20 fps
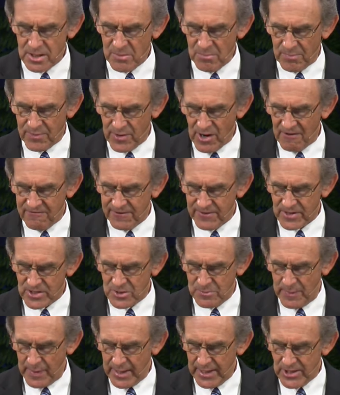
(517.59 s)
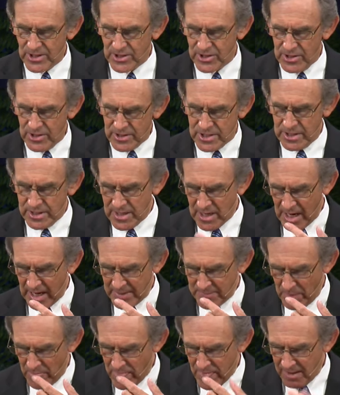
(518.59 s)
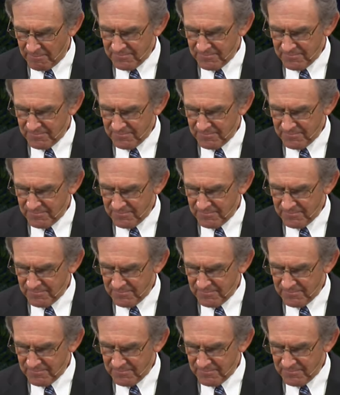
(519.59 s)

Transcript: and Prophets, page 39.